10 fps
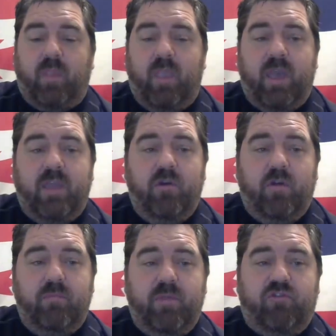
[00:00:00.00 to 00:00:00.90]
And you
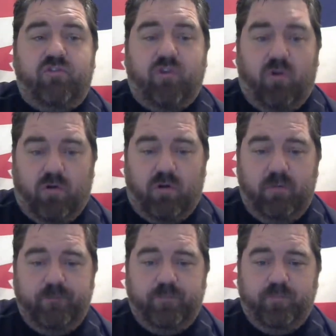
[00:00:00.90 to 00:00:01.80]
can be
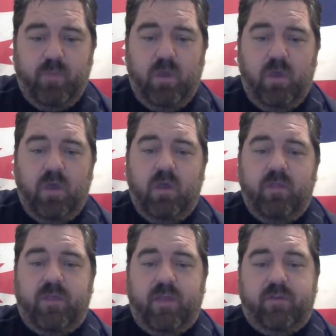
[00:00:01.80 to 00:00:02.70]
sure
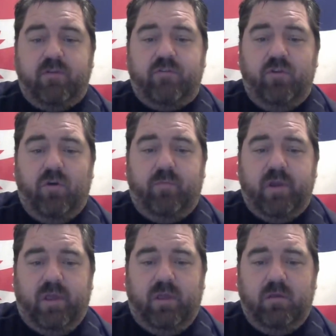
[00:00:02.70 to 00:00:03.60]
that there's
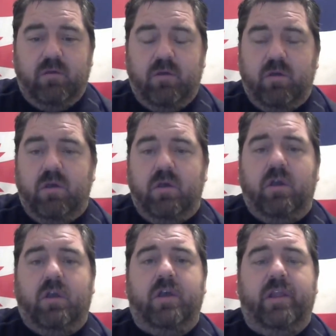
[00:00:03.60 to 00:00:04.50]
nobody
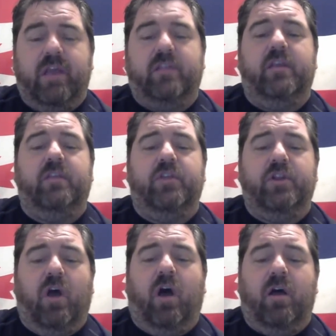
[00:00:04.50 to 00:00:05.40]
connecting the
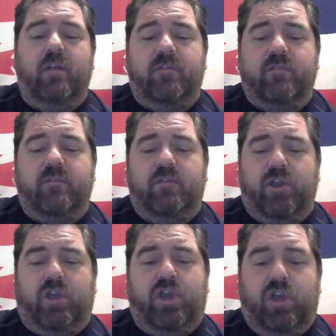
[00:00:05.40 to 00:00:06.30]
dots to
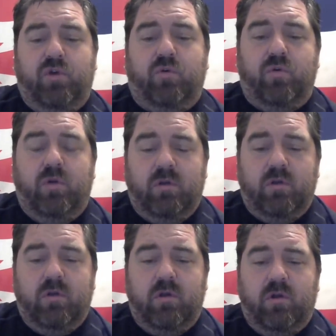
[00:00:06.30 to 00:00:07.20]
Q,
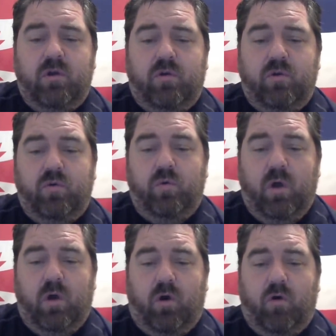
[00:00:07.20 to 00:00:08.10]
who
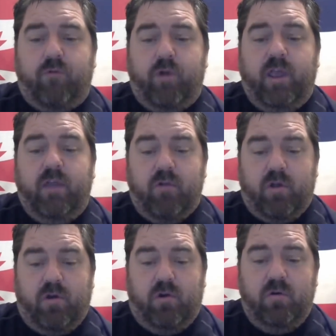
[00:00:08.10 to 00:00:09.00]
over a year
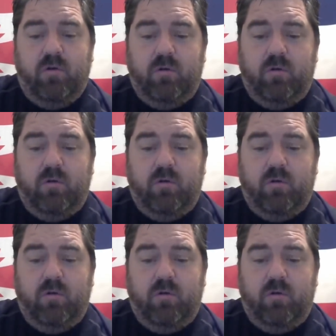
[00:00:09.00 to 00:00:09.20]
ago